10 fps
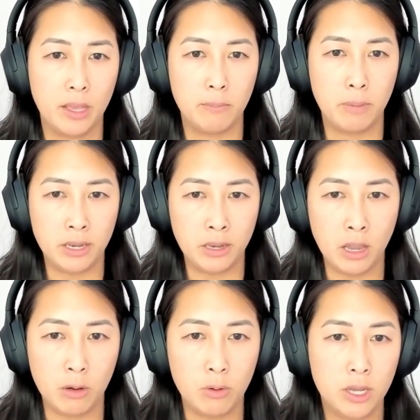But
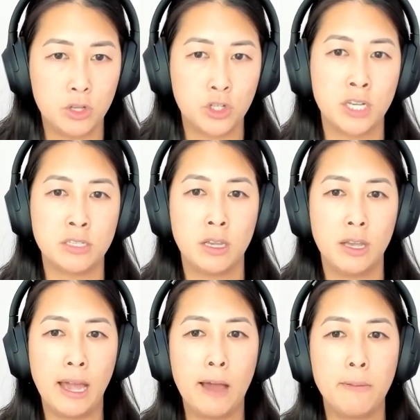no, just
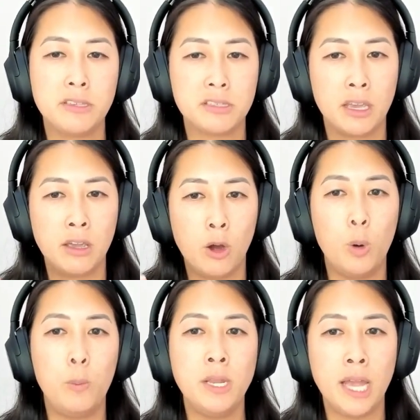asking
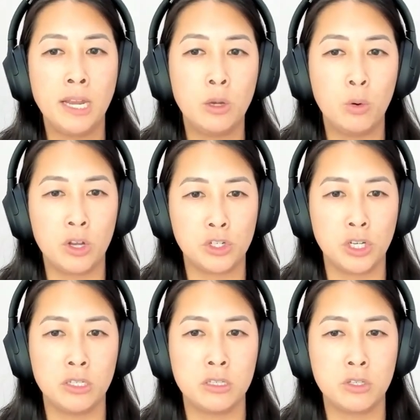open-ended
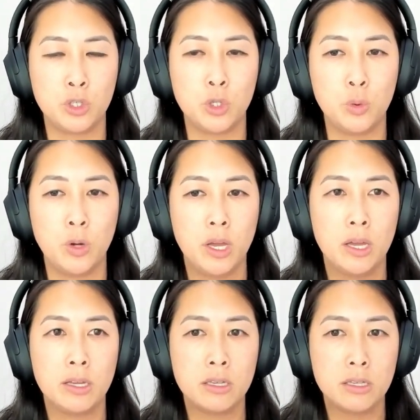questions to
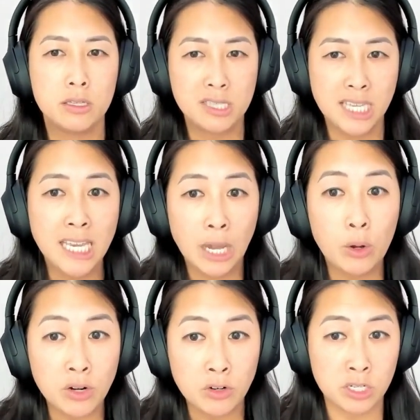seek
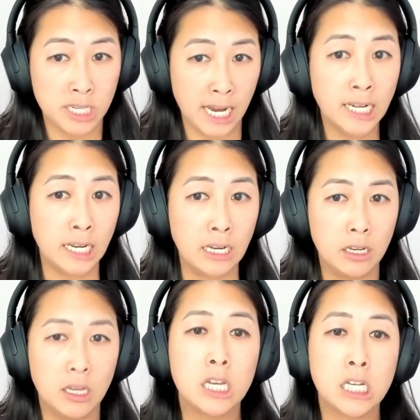out
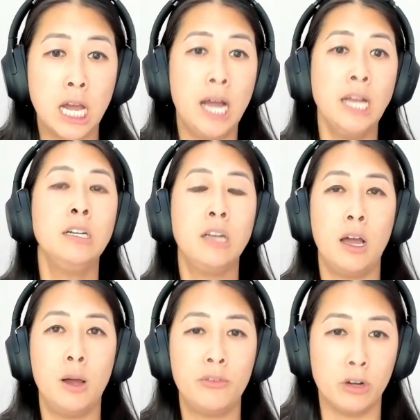understanding, to
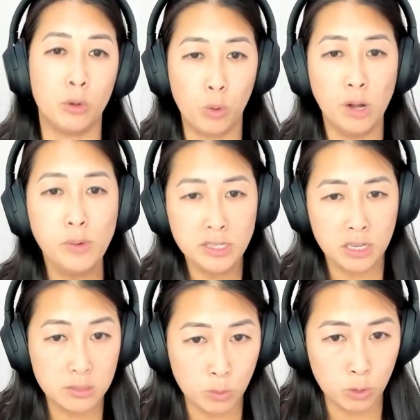uncover what was
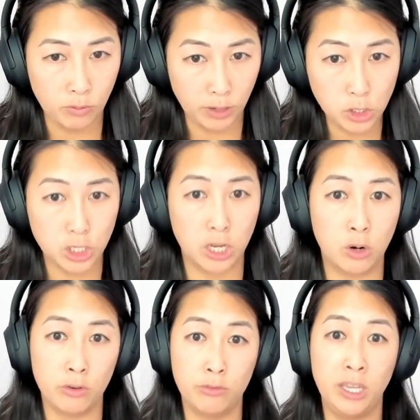his motivation
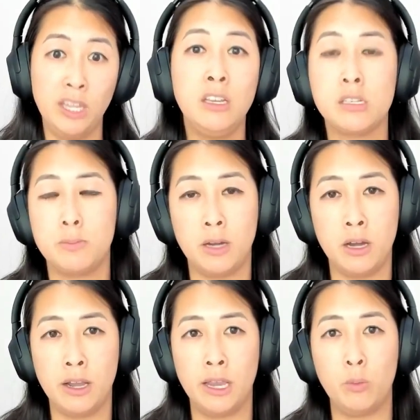or feelings
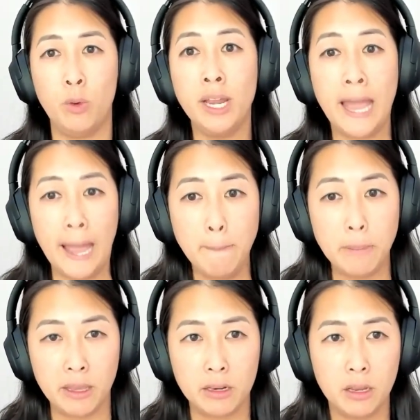behind what
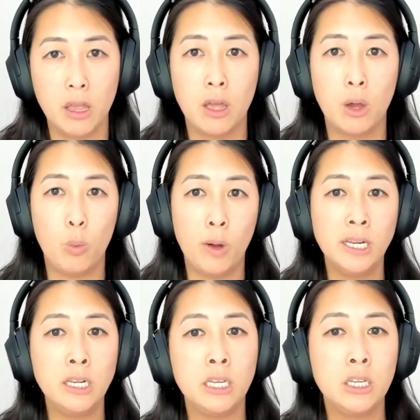happened. Why
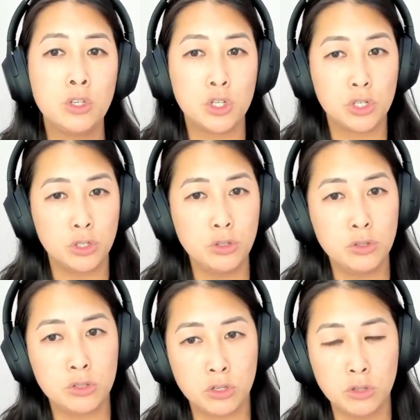did he
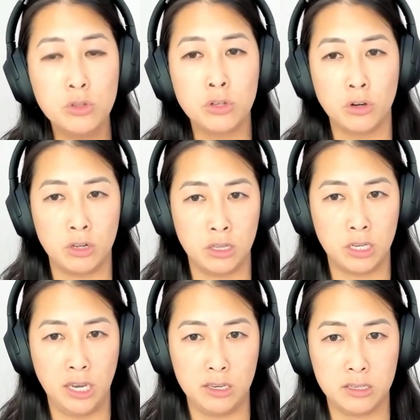choose to do certain
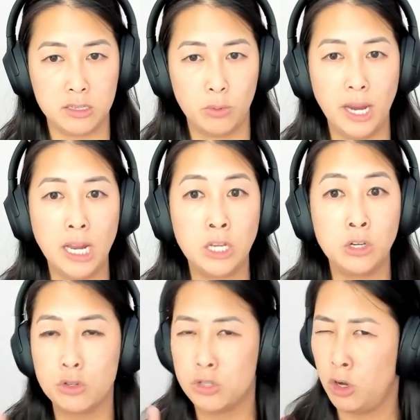things, right? And
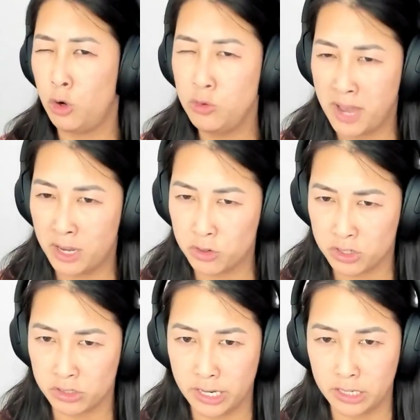your tone matters
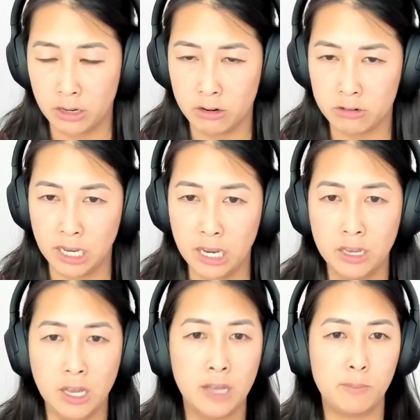a lot here,
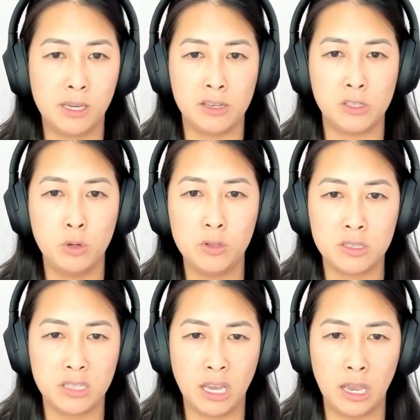okay? Because you could
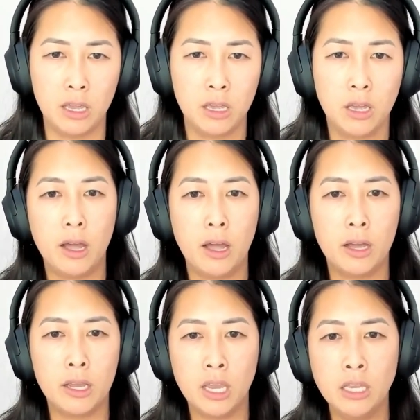say,
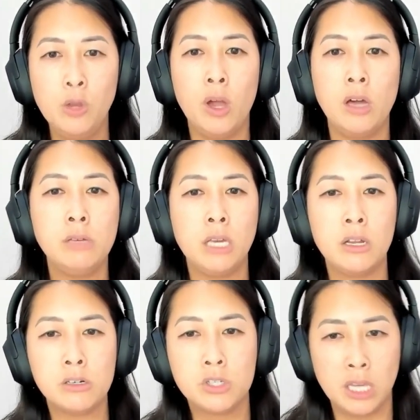can you help me
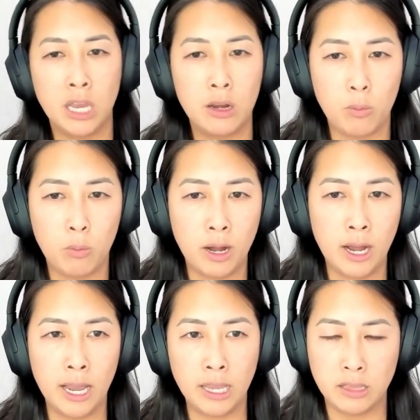understand
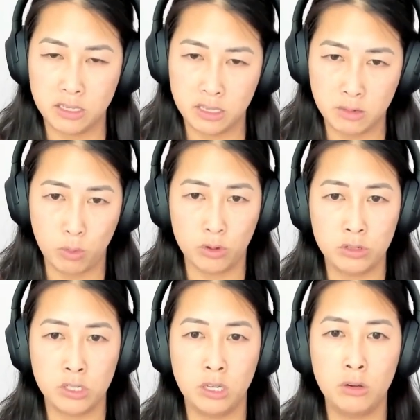why this is important
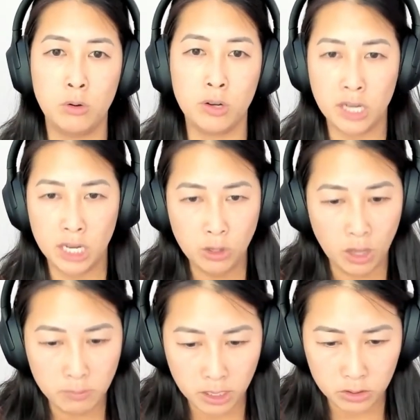to you? Or can you
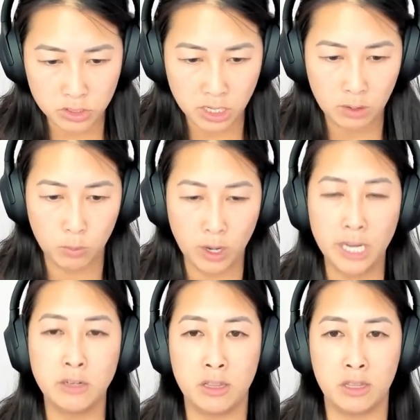help me understand why
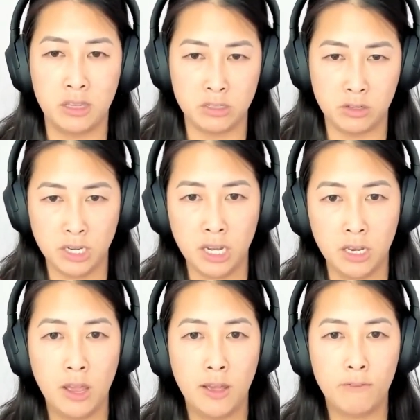you did the things you
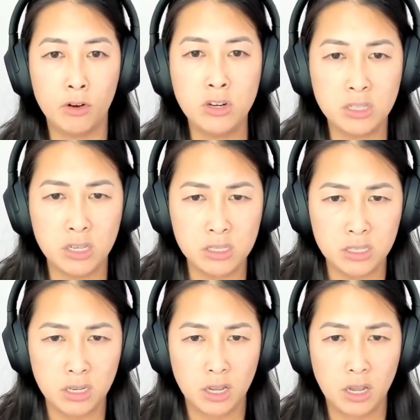did? Versus,
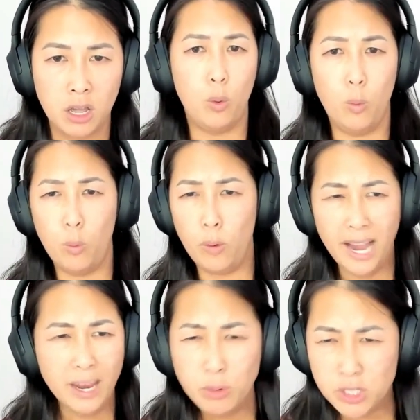
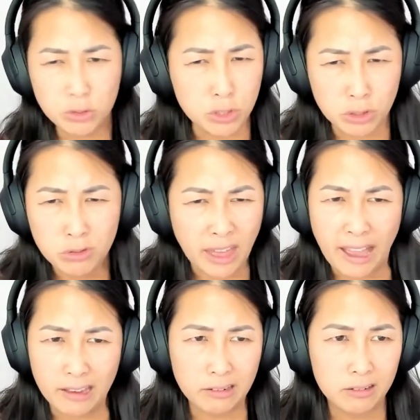why would you do that?